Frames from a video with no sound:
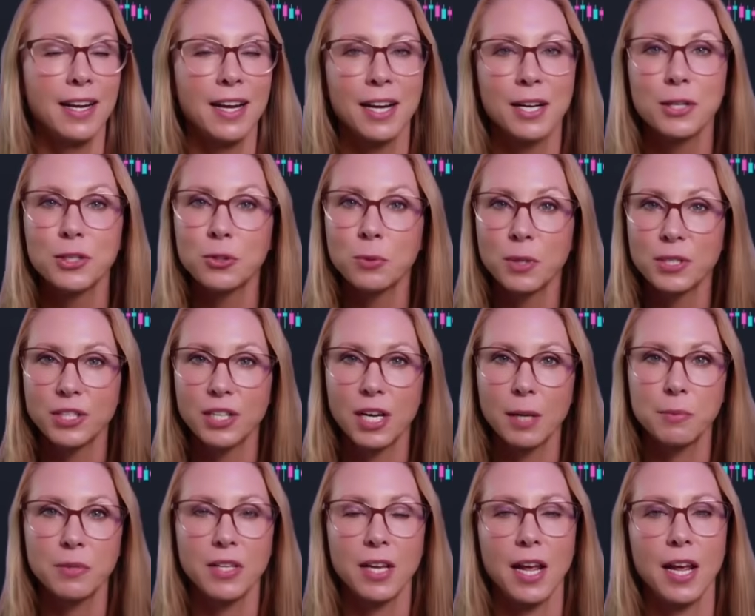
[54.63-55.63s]
I'm going to switch it
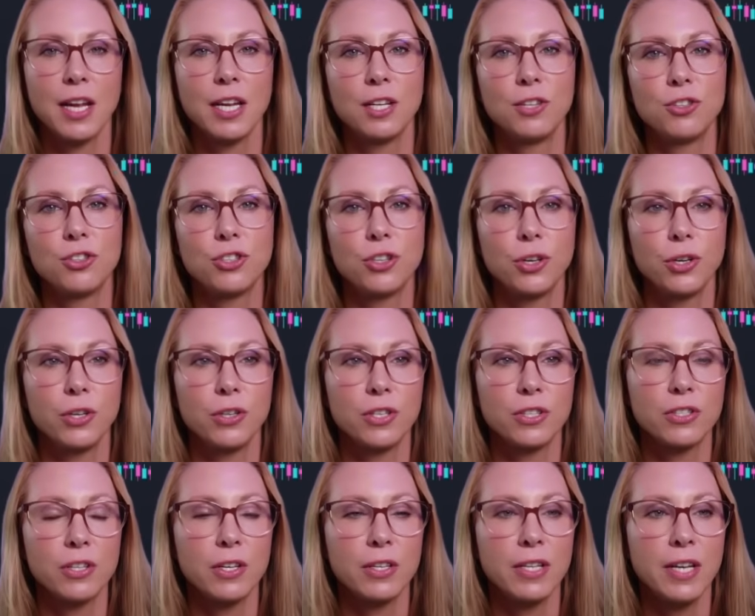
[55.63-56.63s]
up today and show you
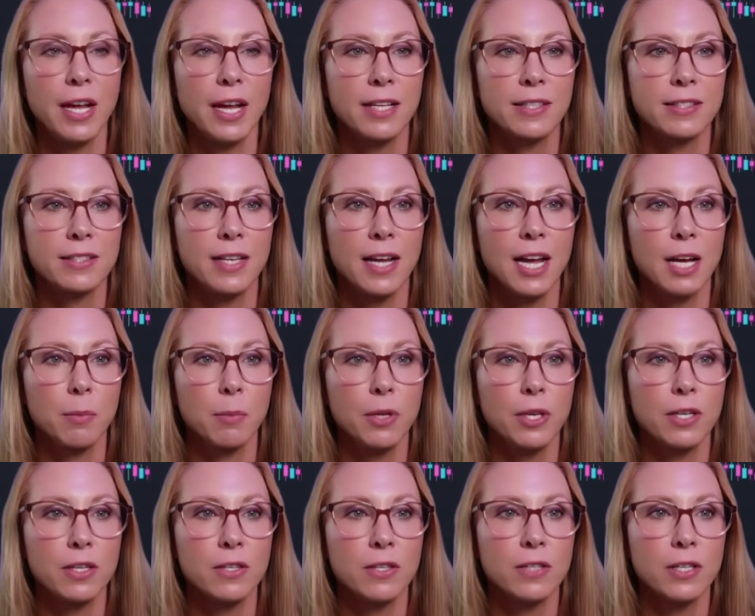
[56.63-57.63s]
this on Nasdaq, but
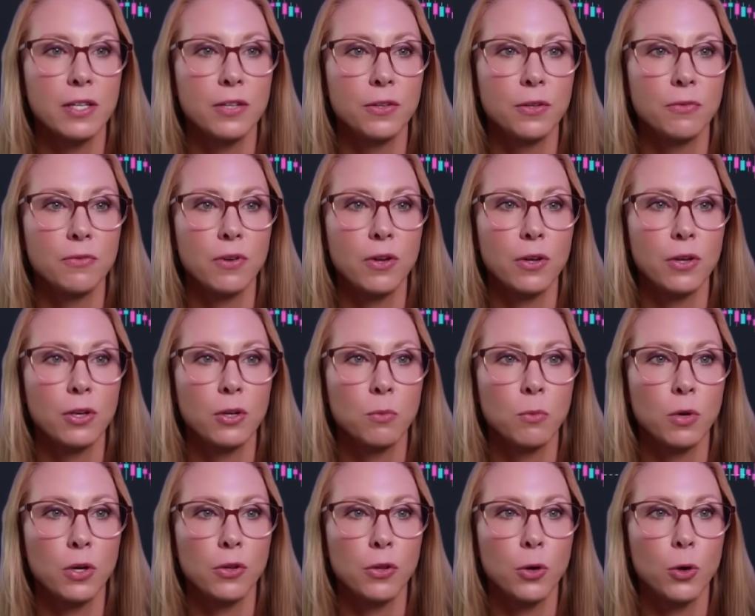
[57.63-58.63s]
you can see on the volume
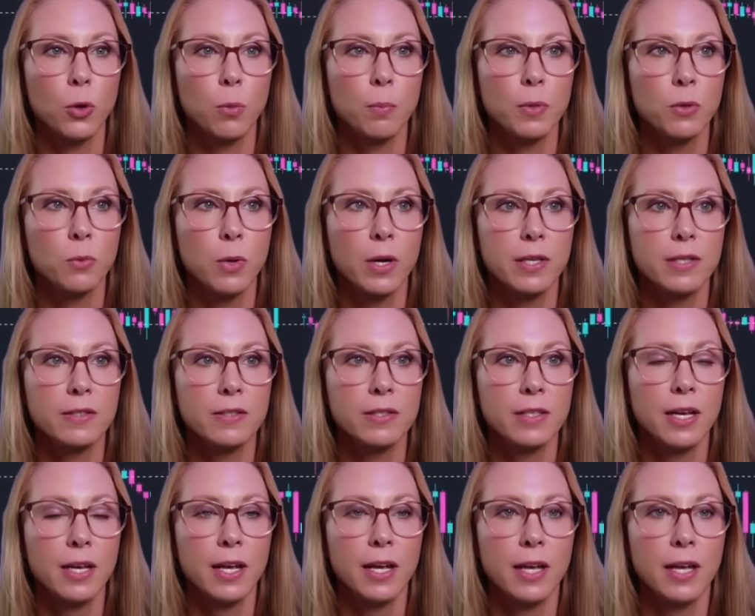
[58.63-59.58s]
where the open was.